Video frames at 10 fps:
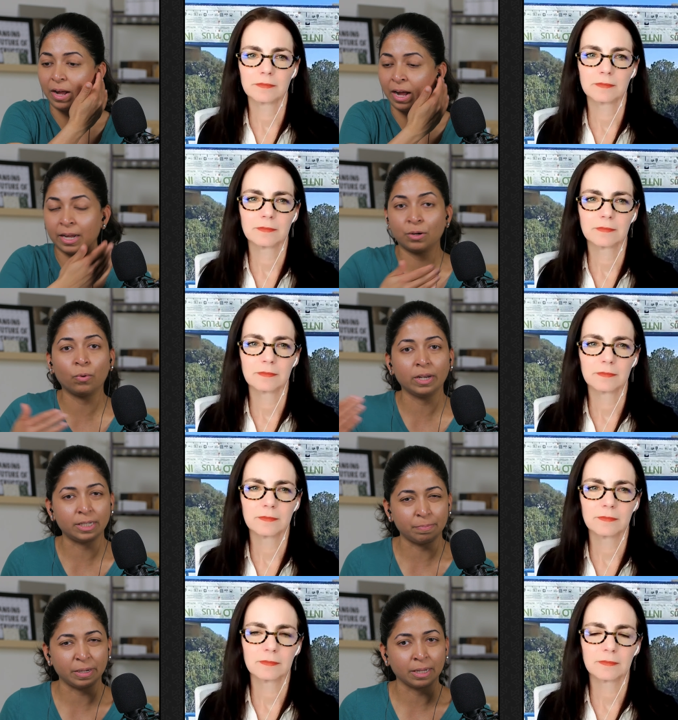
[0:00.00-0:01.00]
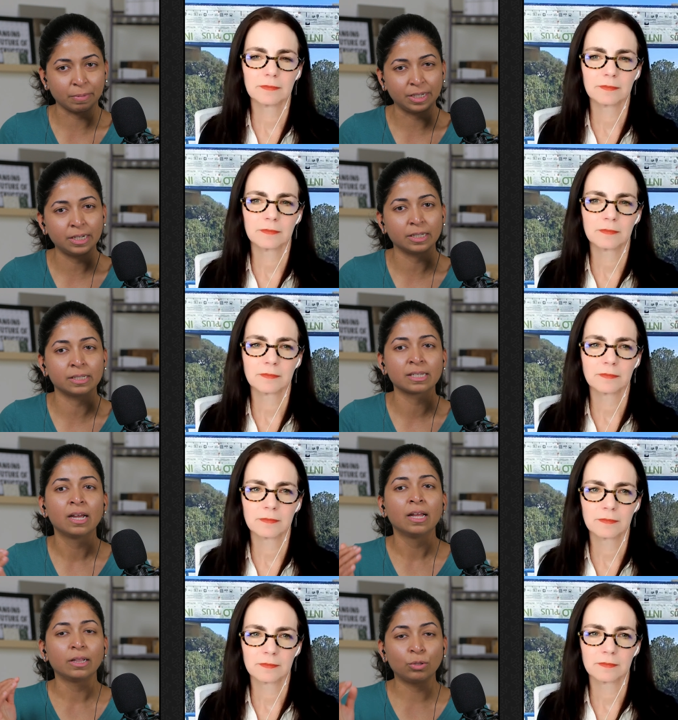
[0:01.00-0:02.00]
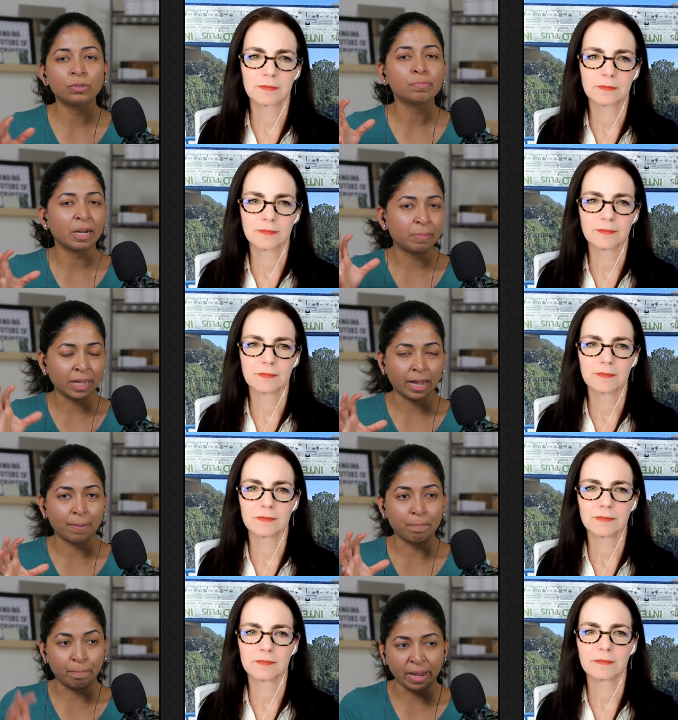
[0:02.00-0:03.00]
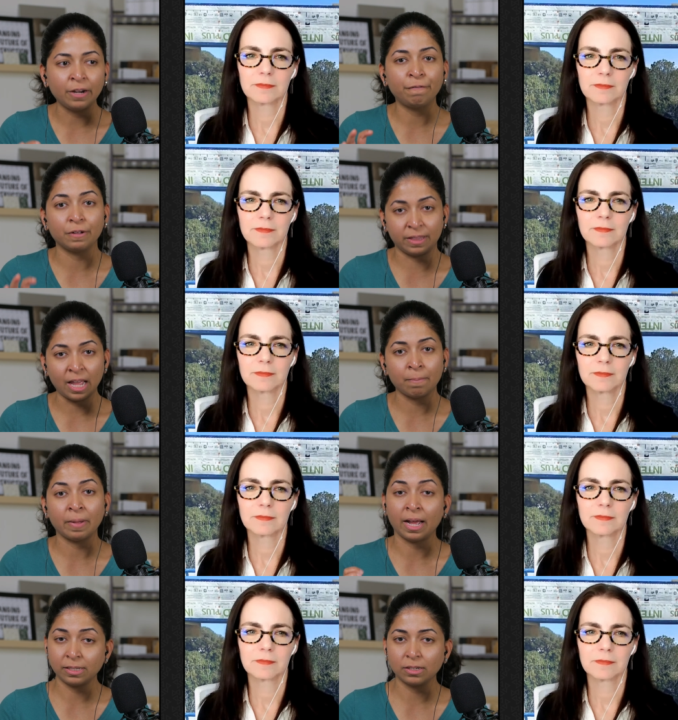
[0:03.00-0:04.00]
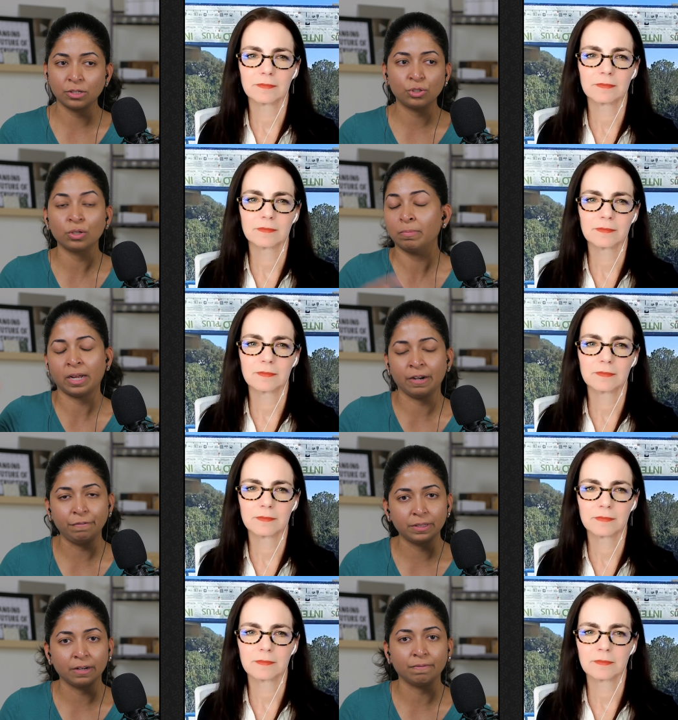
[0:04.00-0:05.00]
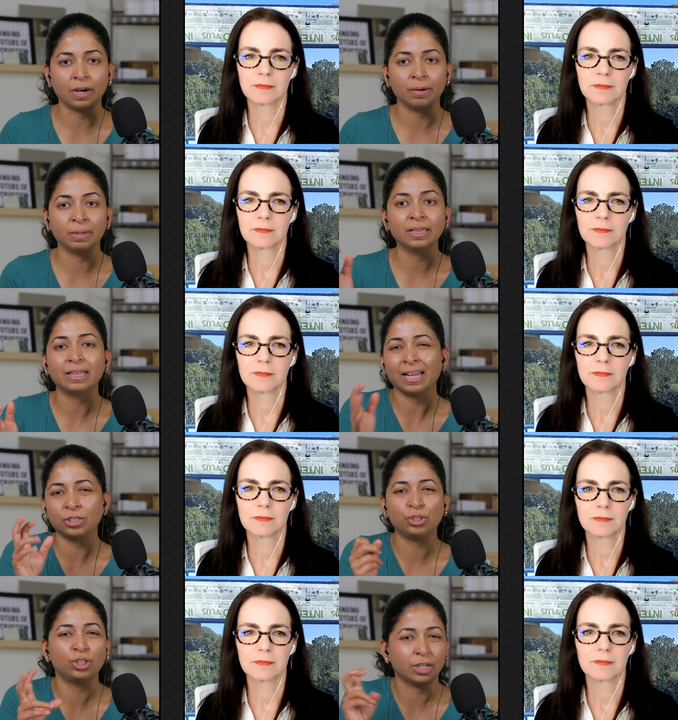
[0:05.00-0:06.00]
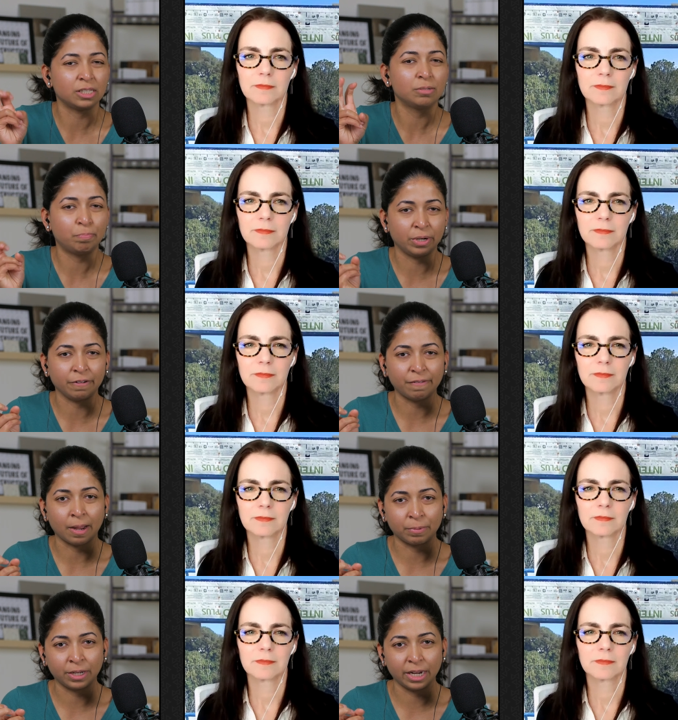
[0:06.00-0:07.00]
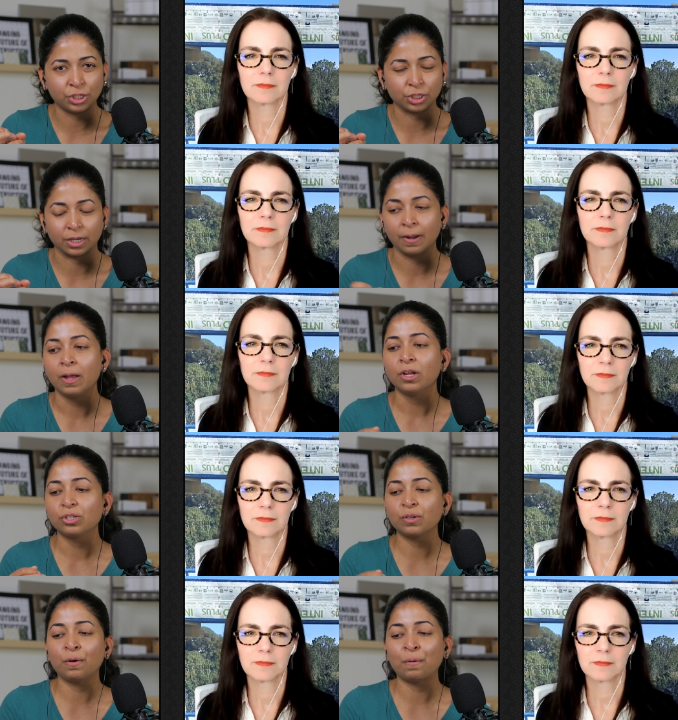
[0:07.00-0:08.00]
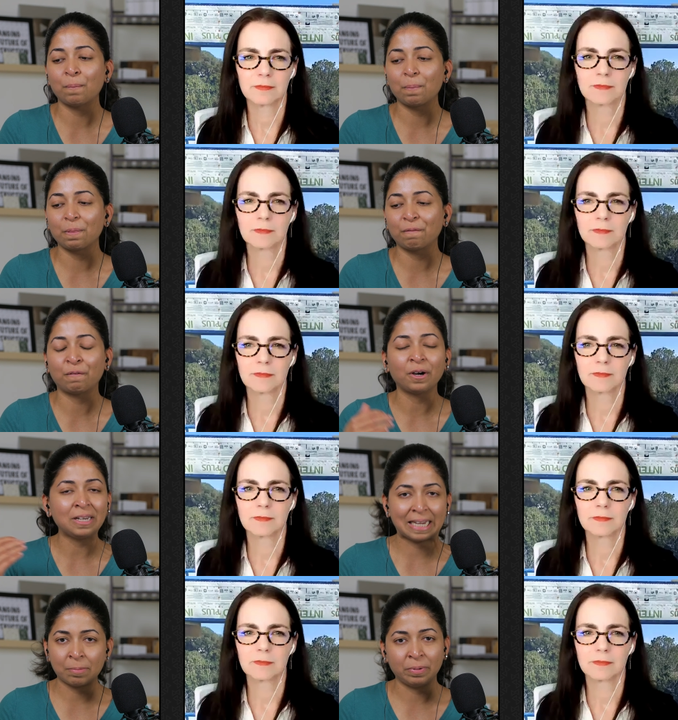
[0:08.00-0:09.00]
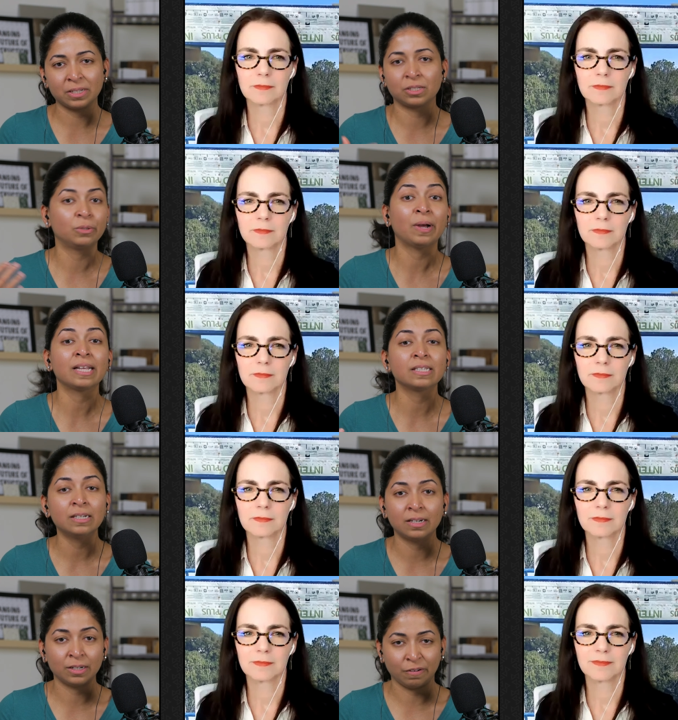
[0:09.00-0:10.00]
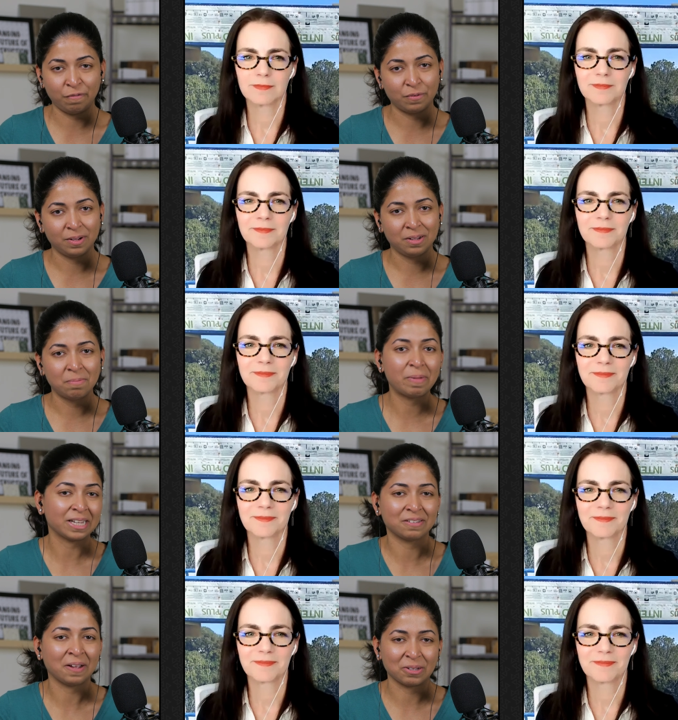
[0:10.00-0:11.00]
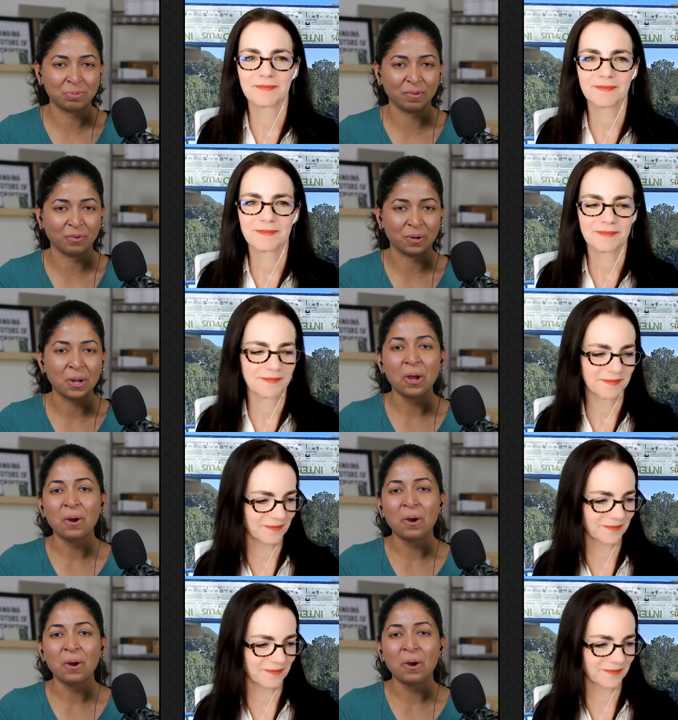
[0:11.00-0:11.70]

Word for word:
Speaker 1: high quality building materials those might be better for them as a consumer and for the environment than just prefabrication so for a layperson who hasn't heard of passive house before